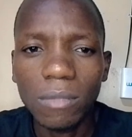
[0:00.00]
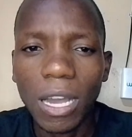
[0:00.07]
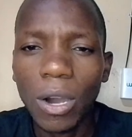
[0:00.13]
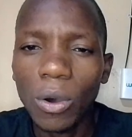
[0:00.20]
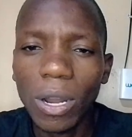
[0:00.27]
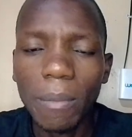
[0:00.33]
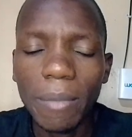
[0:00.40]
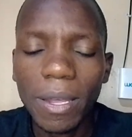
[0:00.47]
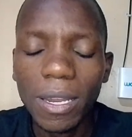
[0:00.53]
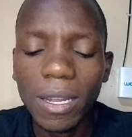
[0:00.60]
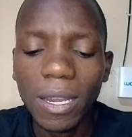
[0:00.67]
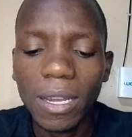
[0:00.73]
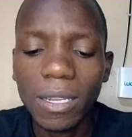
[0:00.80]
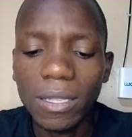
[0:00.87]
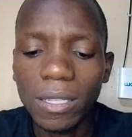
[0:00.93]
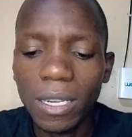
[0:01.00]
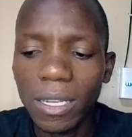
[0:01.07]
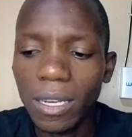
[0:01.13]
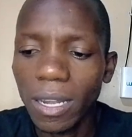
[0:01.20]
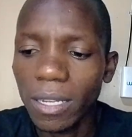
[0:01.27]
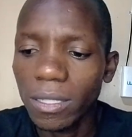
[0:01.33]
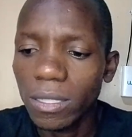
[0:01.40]
or American
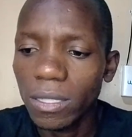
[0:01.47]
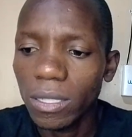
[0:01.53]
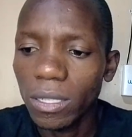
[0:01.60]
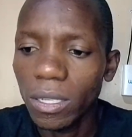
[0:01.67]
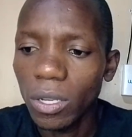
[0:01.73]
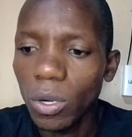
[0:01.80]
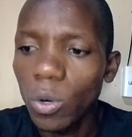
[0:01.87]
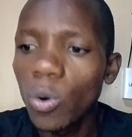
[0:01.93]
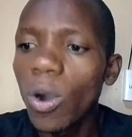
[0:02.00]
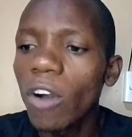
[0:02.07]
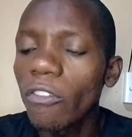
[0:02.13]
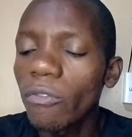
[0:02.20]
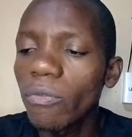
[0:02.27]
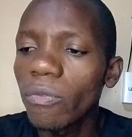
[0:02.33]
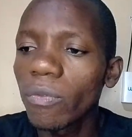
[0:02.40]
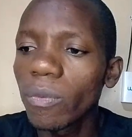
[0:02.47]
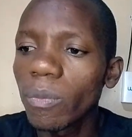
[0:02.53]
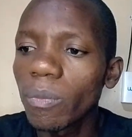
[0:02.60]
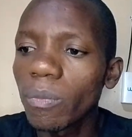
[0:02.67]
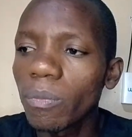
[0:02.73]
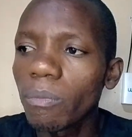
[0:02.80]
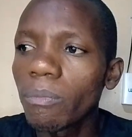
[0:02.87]
traders who have
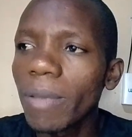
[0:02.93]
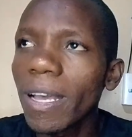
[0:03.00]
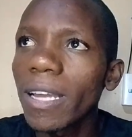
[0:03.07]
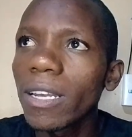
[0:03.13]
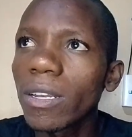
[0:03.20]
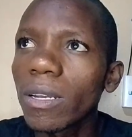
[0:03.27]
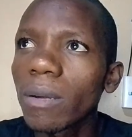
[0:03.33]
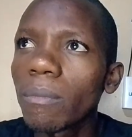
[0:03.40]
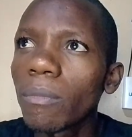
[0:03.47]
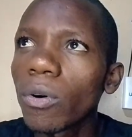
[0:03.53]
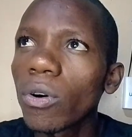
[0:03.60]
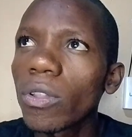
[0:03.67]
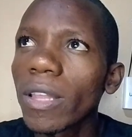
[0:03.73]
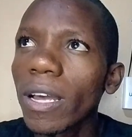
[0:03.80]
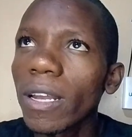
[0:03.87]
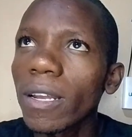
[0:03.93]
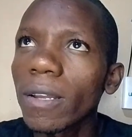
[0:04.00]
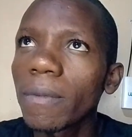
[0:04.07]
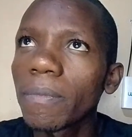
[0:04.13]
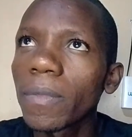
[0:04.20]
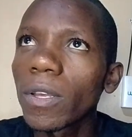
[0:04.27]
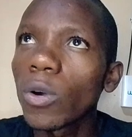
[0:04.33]
made more than
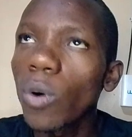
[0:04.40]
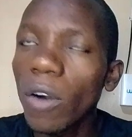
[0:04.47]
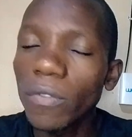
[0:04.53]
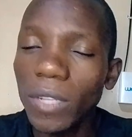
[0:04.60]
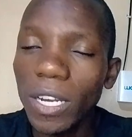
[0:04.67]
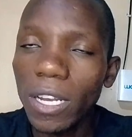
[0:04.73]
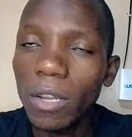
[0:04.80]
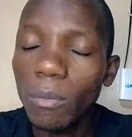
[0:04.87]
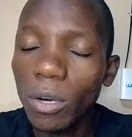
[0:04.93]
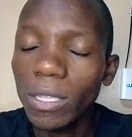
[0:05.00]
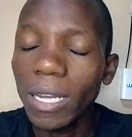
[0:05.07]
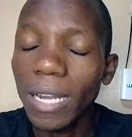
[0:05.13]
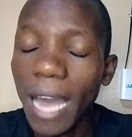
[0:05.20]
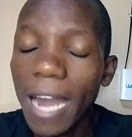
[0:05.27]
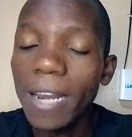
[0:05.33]
who have traded more than